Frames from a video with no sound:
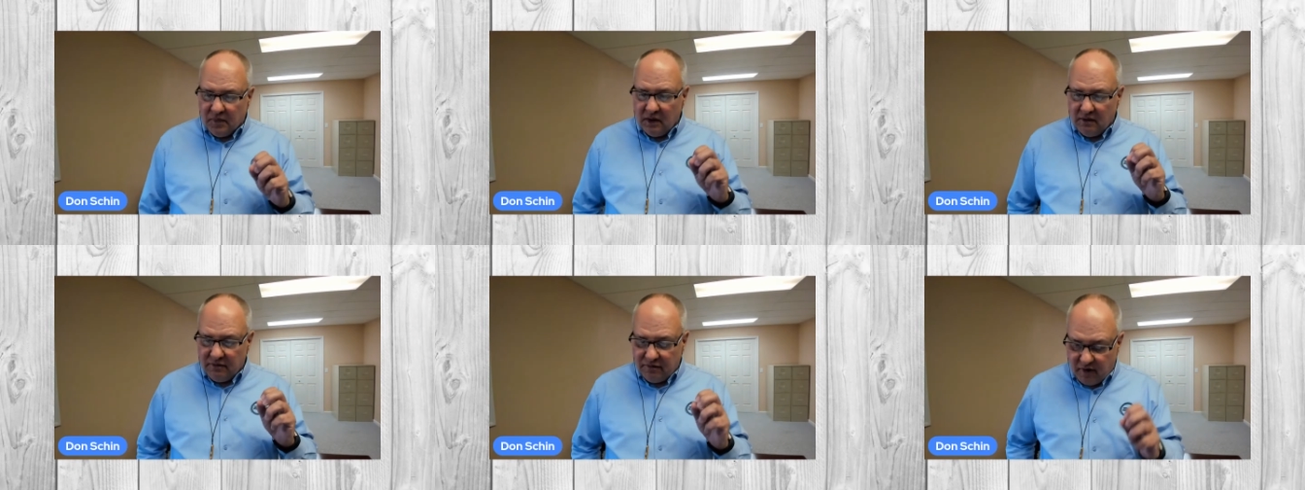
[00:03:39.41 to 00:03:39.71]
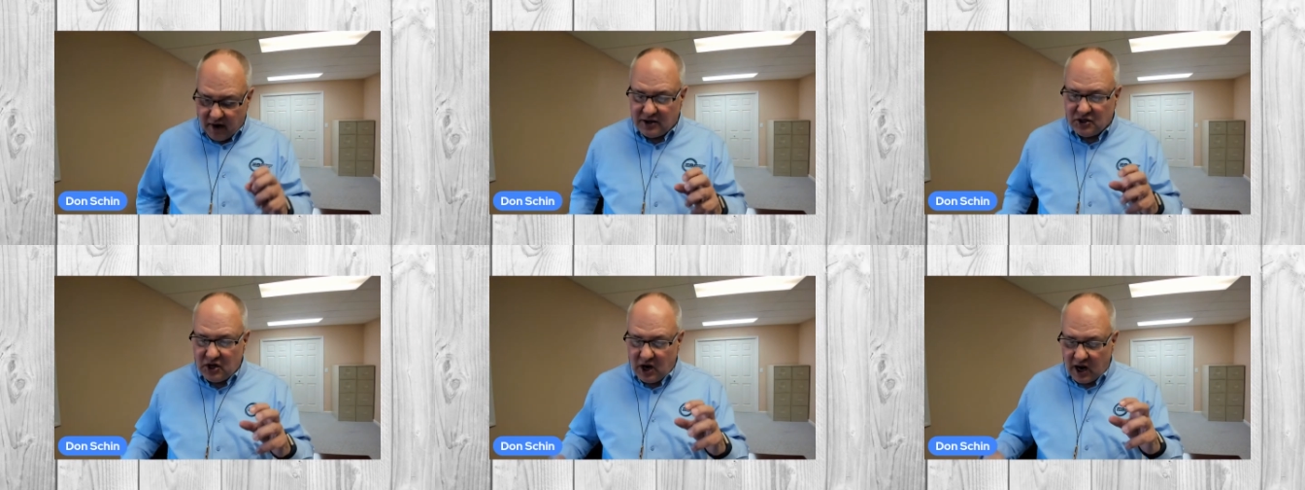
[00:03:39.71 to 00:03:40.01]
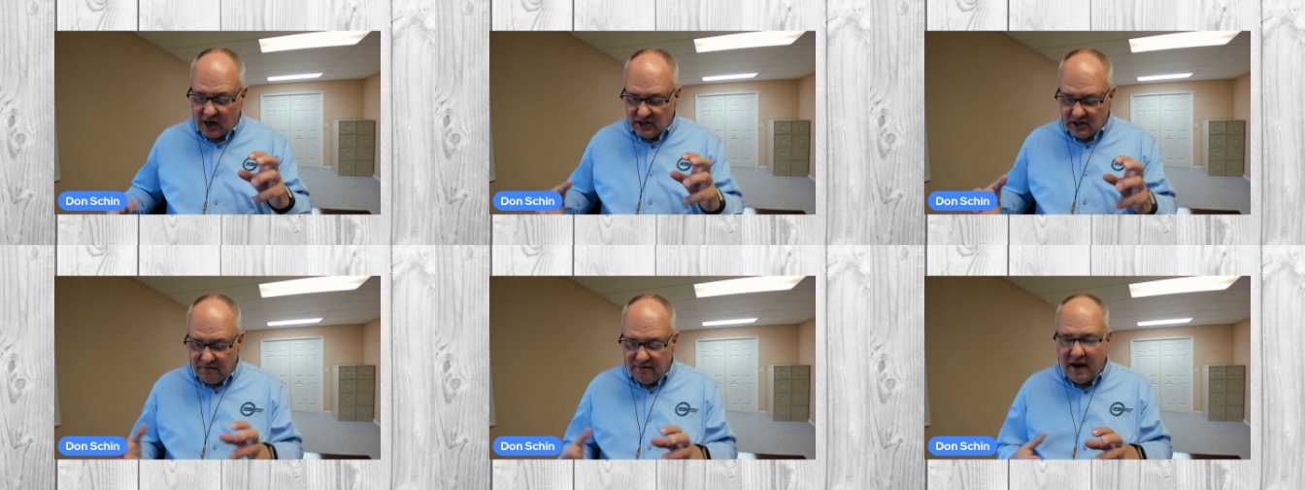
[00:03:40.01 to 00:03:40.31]

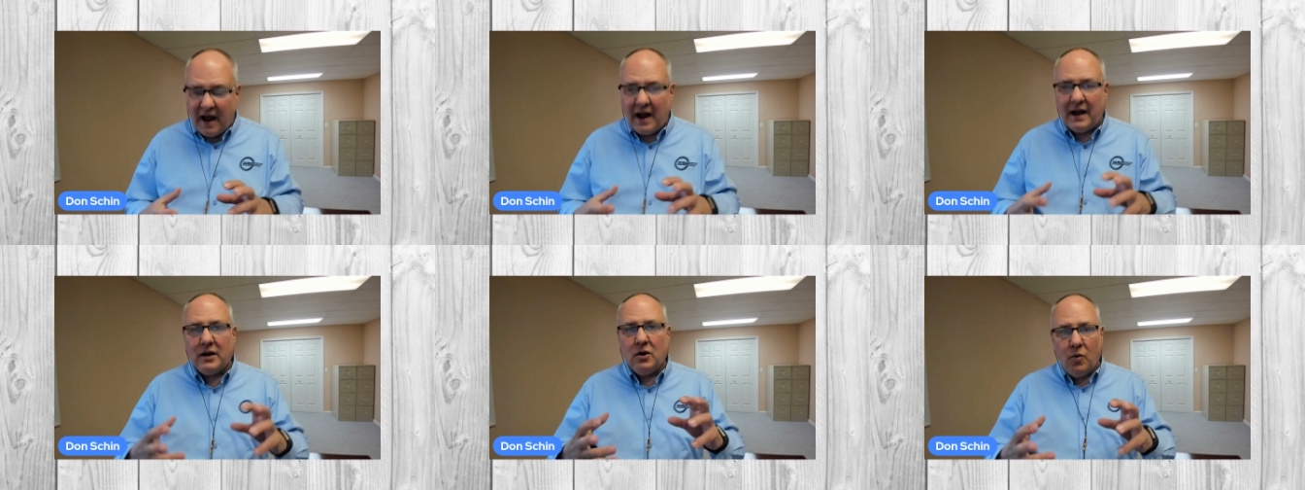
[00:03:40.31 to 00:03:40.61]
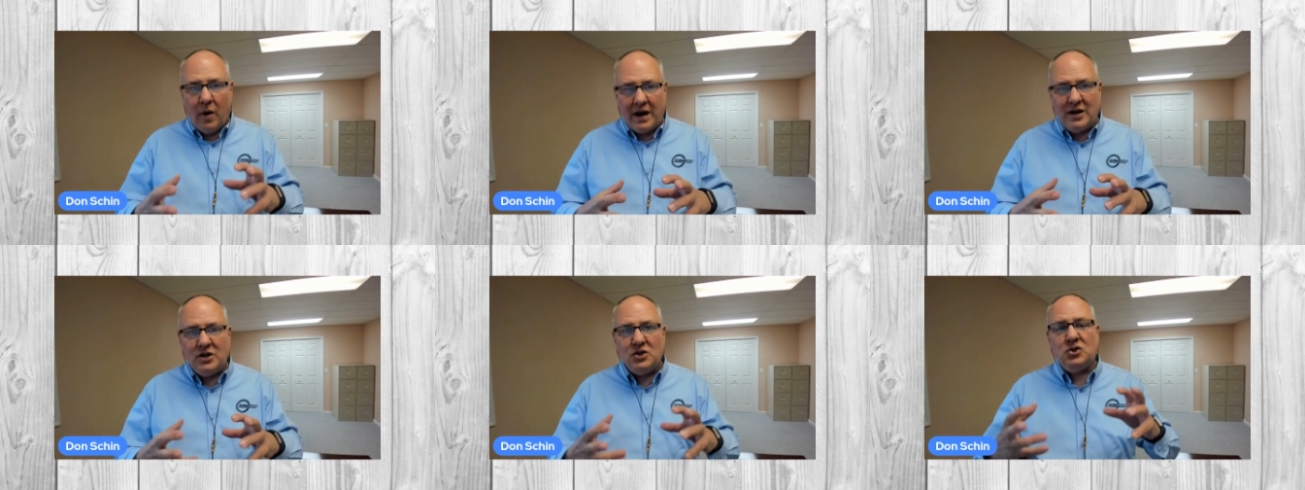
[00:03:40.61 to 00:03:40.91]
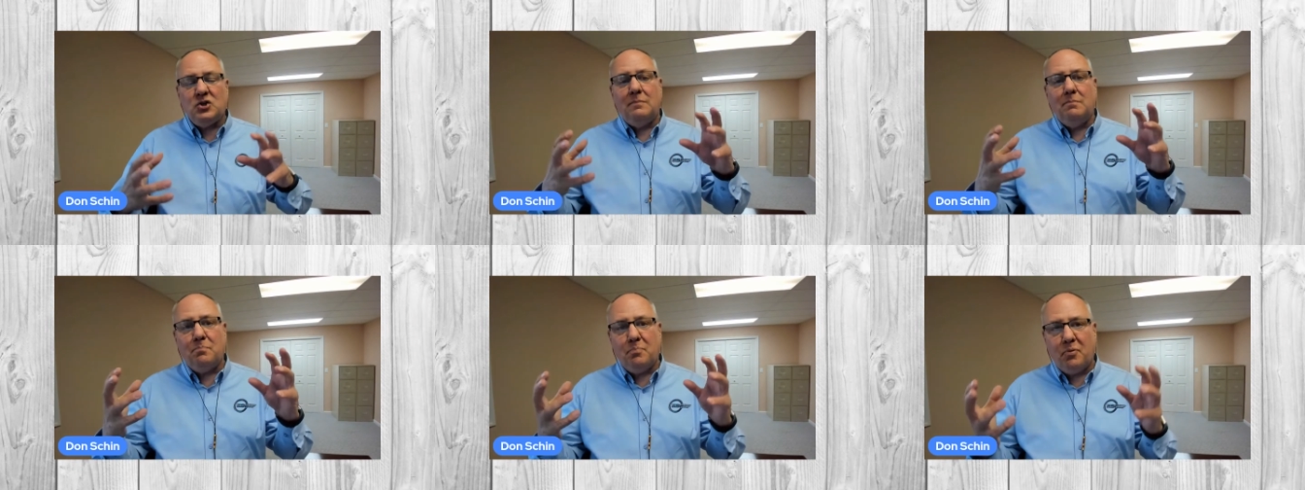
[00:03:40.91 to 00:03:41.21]
franchise
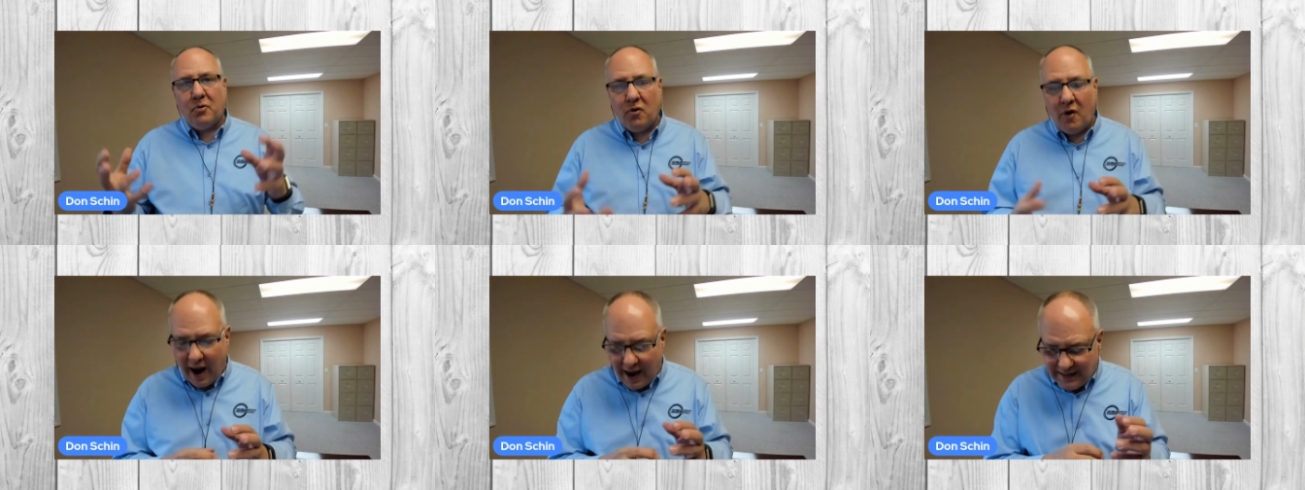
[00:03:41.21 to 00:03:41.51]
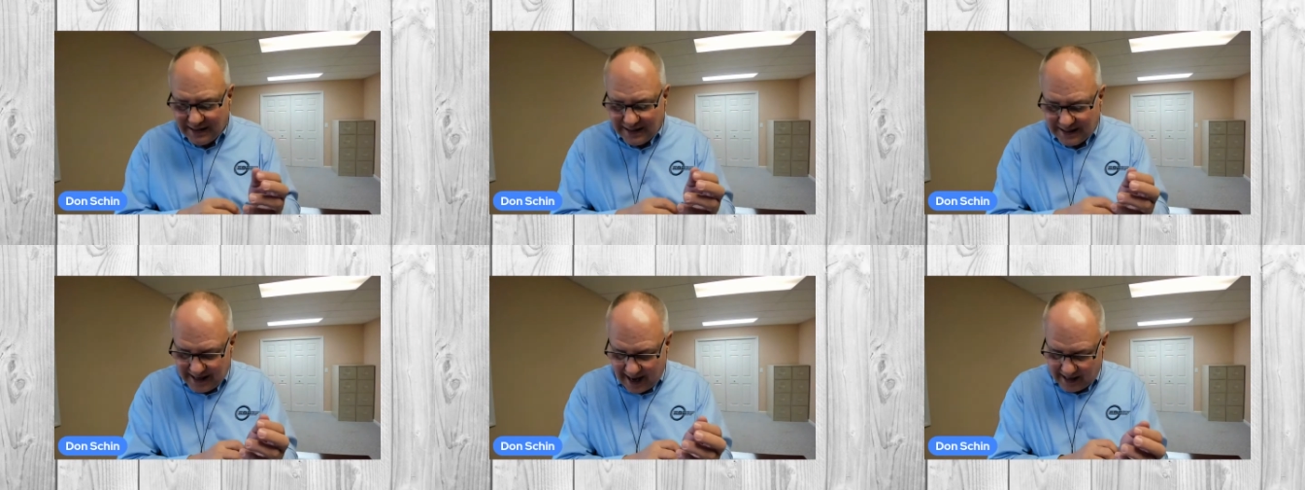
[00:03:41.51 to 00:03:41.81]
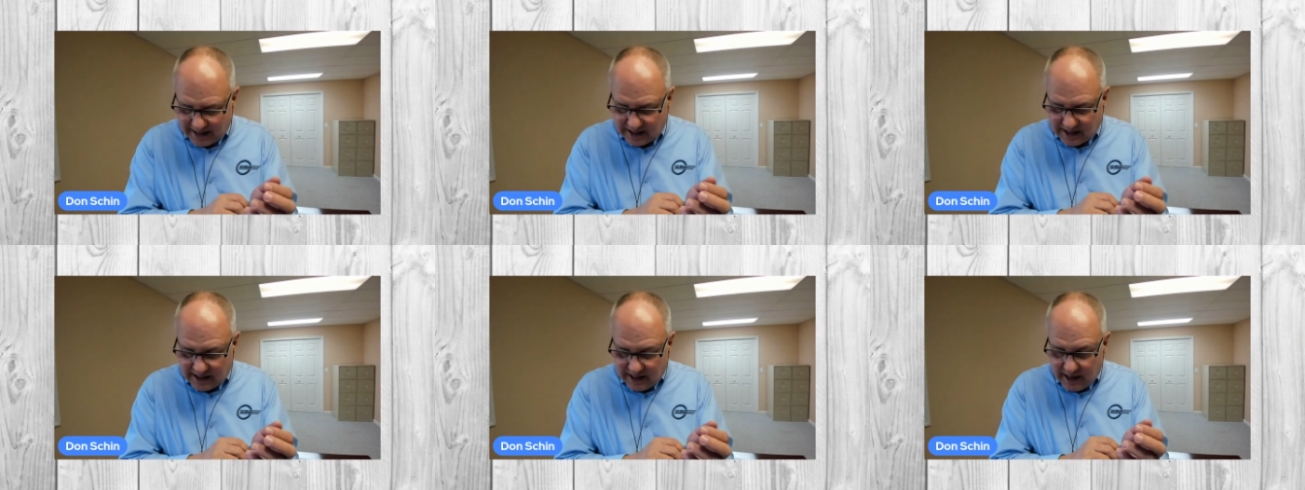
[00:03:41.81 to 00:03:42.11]
evaluation
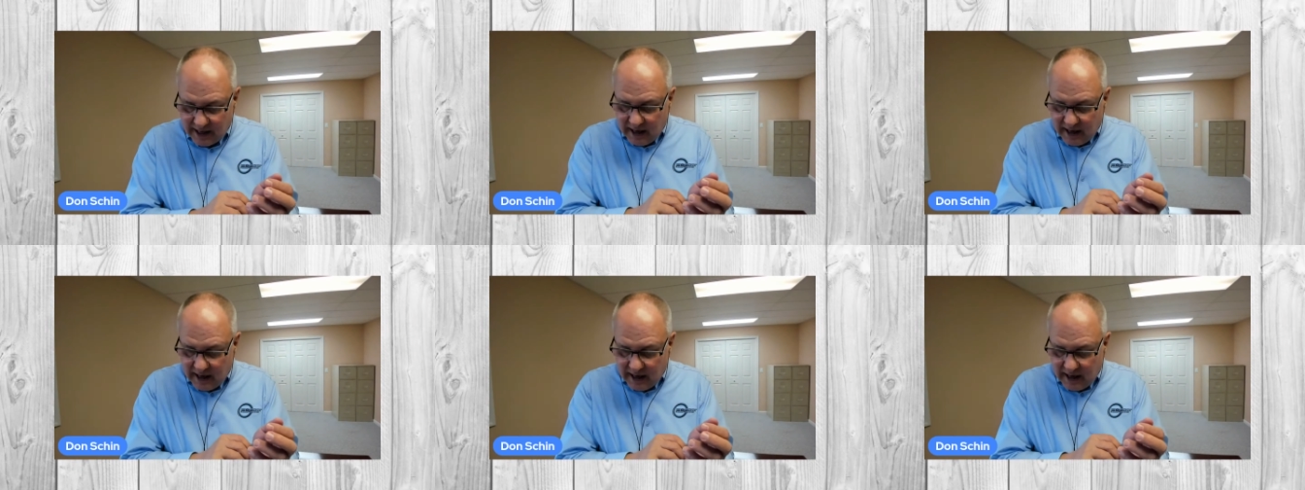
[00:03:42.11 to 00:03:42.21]
process.